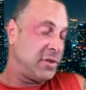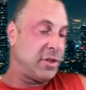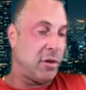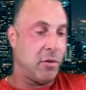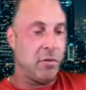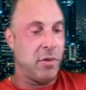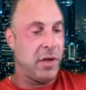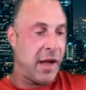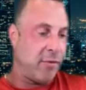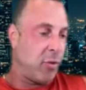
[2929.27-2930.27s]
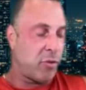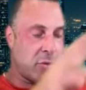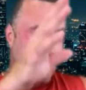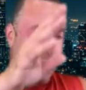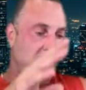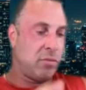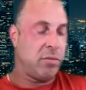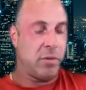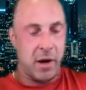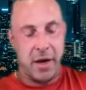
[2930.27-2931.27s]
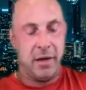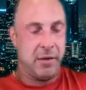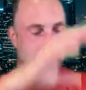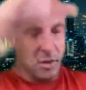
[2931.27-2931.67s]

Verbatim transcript: So we have growth hormone, right?